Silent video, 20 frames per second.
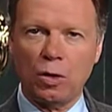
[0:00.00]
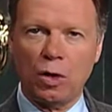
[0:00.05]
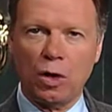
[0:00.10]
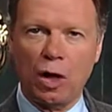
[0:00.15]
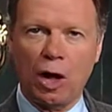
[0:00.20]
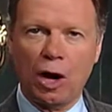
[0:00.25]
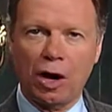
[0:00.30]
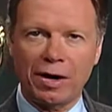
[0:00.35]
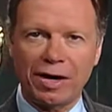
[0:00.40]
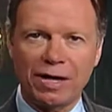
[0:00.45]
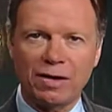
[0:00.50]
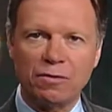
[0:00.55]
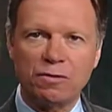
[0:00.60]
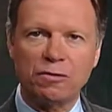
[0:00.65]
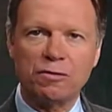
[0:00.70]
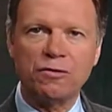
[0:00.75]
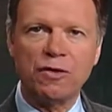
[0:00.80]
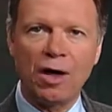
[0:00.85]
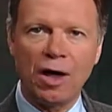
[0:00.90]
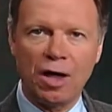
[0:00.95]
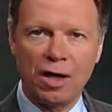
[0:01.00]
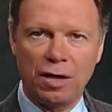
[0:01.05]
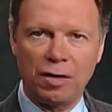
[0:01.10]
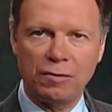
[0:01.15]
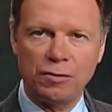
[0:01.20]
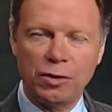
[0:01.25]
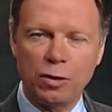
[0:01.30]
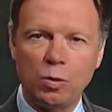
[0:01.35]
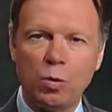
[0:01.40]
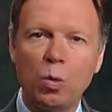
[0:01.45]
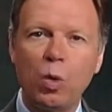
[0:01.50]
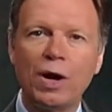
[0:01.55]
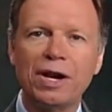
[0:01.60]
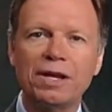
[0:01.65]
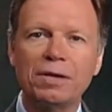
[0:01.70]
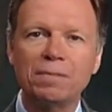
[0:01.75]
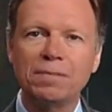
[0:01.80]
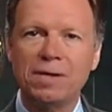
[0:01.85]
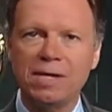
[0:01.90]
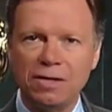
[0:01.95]
are involved in what
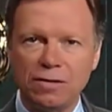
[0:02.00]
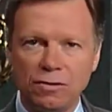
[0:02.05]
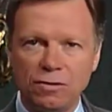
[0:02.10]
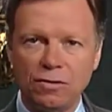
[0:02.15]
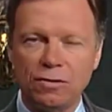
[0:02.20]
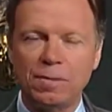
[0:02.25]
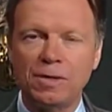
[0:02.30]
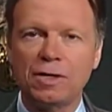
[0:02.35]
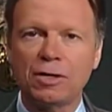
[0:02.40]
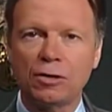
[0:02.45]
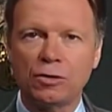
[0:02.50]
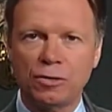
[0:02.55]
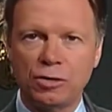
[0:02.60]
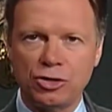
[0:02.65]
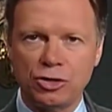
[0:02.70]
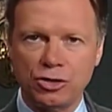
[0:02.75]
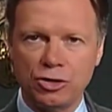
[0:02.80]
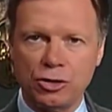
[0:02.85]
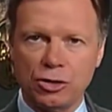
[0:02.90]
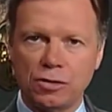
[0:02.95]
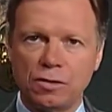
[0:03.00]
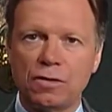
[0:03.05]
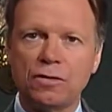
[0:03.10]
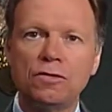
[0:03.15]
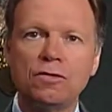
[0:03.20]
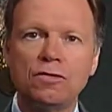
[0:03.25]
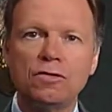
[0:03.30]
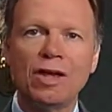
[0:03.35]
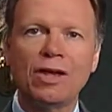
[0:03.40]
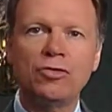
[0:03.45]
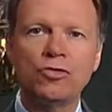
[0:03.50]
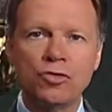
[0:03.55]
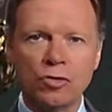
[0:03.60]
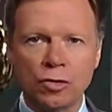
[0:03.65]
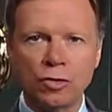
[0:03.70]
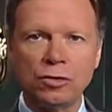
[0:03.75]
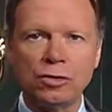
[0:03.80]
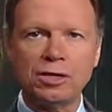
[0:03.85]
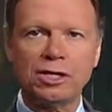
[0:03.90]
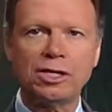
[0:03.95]
it means to be a Christian, the
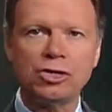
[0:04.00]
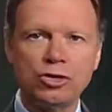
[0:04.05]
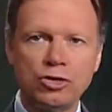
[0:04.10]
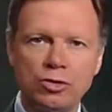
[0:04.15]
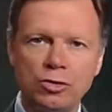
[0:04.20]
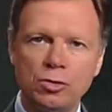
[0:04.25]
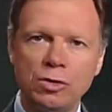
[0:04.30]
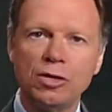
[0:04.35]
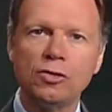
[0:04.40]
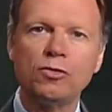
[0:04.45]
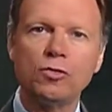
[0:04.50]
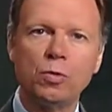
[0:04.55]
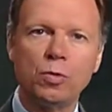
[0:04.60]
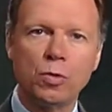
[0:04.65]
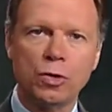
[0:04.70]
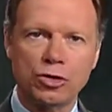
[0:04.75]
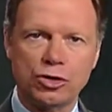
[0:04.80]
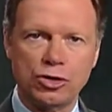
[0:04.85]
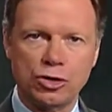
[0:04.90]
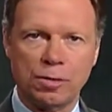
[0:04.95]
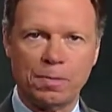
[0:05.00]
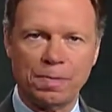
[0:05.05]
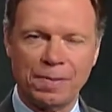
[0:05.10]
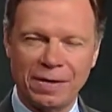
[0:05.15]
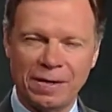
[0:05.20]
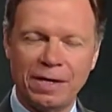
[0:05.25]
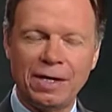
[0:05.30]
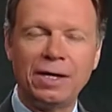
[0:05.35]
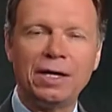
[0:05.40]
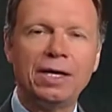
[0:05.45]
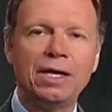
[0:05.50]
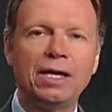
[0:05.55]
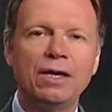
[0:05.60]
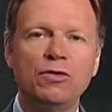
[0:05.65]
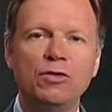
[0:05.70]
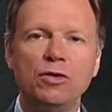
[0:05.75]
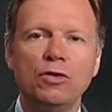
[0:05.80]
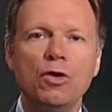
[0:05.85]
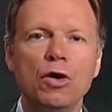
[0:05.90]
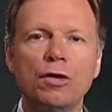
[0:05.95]
central issue is worship.
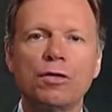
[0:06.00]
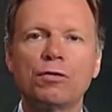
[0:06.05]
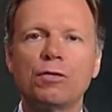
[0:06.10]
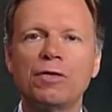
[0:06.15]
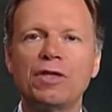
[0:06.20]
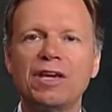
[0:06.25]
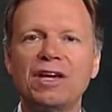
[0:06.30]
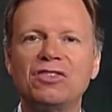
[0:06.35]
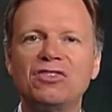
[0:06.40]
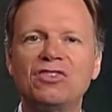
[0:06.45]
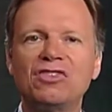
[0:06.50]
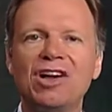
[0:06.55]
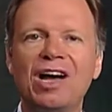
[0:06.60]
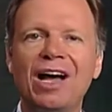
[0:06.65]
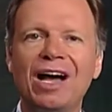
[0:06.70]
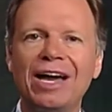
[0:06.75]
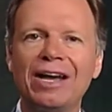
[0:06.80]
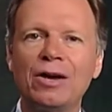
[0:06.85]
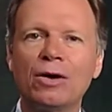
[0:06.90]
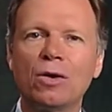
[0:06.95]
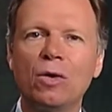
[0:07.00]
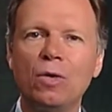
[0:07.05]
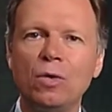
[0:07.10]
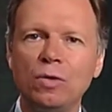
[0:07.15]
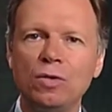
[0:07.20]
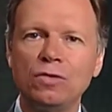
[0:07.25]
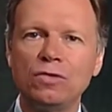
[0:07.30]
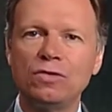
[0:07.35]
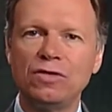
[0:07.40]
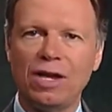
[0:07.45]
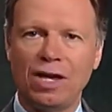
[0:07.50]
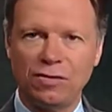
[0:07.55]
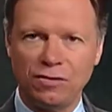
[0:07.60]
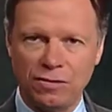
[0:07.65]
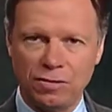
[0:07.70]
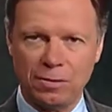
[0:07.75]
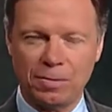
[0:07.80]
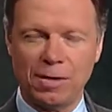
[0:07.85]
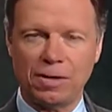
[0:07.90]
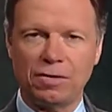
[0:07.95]
If you look through the entire Old
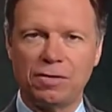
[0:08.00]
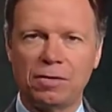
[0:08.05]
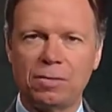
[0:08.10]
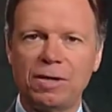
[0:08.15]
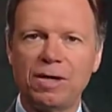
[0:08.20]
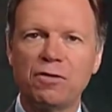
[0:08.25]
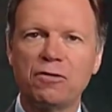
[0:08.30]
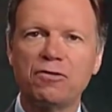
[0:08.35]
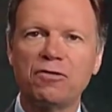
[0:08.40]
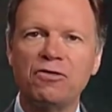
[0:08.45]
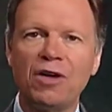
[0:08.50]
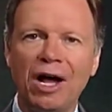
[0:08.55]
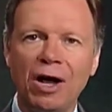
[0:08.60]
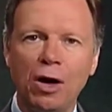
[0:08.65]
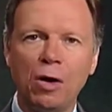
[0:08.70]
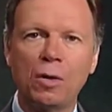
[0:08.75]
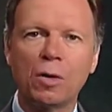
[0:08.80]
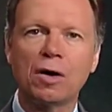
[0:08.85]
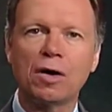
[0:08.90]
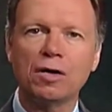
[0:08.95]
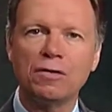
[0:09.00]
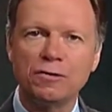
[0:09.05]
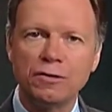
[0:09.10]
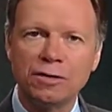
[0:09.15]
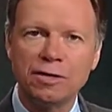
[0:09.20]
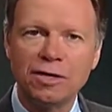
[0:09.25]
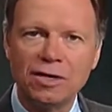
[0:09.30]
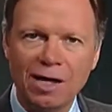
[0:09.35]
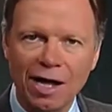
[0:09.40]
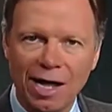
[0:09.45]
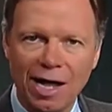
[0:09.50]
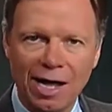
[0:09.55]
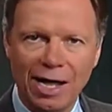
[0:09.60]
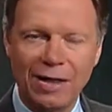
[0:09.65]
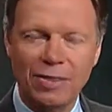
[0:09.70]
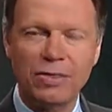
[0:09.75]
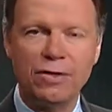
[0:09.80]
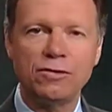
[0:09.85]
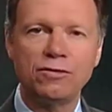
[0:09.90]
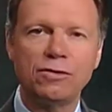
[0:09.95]
Testament, to be a follower of
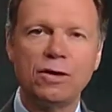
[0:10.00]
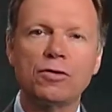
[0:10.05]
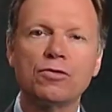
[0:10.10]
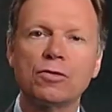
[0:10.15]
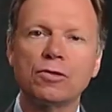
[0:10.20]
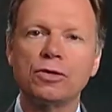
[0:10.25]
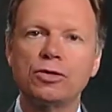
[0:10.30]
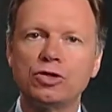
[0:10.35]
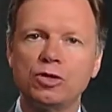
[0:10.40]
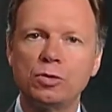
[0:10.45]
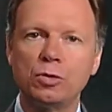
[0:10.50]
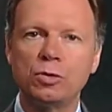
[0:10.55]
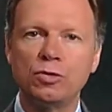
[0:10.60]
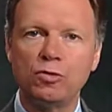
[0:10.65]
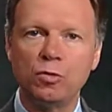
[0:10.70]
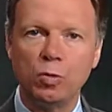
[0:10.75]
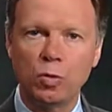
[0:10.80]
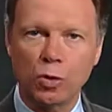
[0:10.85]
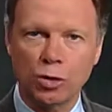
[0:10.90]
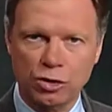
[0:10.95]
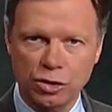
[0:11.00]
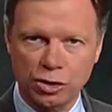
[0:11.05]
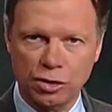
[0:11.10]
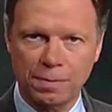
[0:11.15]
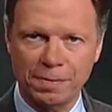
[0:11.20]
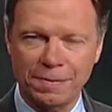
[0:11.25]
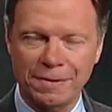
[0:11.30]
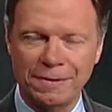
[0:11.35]
God, the central issue was worship.